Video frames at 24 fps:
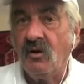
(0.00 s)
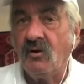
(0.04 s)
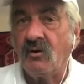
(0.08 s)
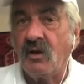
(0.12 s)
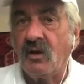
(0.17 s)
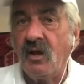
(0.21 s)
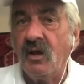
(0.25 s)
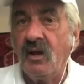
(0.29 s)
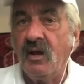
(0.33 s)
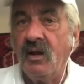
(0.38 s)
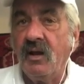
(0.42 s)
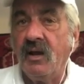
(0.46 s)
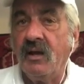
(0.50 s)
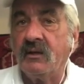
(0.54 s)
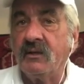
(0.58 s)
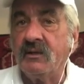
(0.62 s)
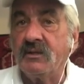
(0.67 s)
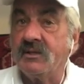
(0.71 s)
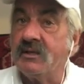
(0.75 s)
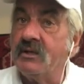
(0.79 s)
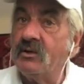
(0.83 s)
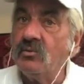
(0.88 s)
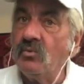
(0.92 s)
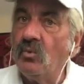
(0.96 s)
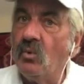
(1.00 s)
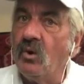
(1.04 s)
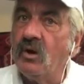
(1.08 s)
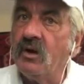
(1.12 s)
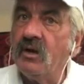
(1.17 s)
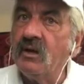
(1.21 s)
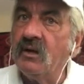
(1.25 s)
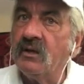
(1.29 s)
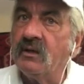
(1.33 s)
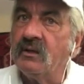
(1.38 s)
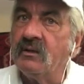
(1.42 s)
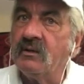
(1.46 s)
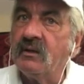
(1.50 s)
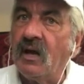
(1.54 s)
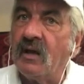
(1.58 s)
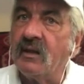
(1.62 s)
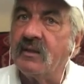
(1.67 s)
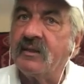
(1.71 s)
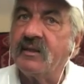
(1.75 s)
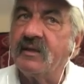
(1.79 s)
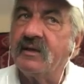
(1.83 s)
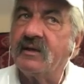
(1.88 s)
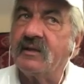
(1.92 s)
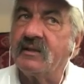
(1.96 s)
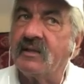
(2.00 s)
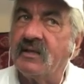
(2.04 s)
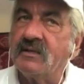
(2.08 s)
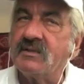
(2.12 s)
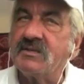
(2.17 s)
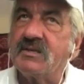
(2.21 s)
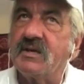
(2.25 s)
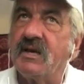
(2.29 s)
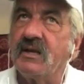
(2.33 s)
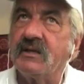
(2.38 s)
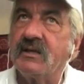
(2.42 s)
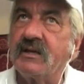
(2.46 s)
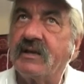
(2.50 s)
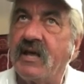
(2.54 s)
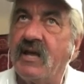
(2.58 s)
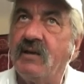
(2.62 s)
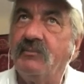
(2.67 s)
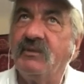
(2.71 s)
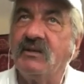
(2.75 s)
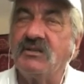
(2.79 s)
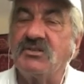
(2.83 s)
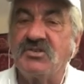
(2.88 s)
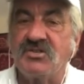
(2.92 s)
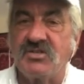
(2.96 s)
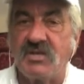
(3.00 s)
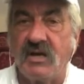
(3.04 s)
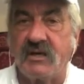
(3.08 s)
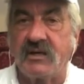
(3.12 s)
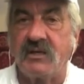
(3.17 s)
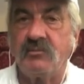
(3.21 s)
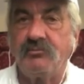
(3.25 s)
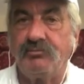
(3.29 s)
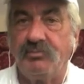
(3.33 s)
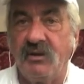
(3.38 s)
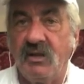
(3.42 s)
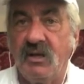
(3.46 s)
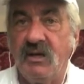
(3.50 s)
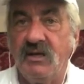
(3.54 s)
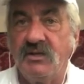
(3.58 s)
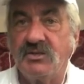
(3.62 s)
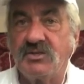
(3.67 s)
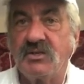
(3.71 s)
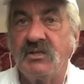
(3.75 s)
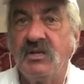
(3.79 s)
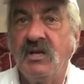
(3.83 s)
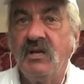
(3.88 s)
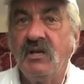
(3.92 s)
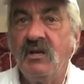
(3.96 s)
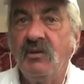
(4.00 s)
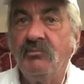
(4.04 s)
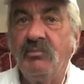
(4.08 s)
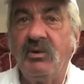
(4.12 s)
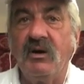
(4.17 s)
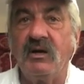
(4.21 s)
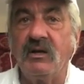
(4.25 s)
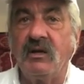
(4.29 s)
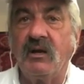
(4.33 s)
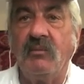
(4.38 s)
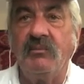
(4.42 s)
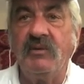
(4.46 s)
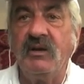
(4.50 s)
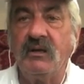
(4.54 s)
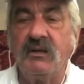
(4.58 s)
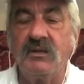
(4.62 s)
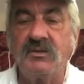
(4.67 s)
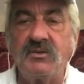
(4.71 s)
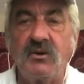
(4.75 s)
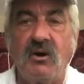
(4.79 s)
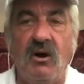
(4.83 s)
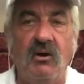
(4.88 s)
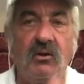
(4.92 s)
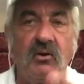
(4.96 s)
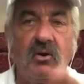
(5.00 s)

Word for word: Okay, and it didn't win. I think they said it came in second place, but I mean, it's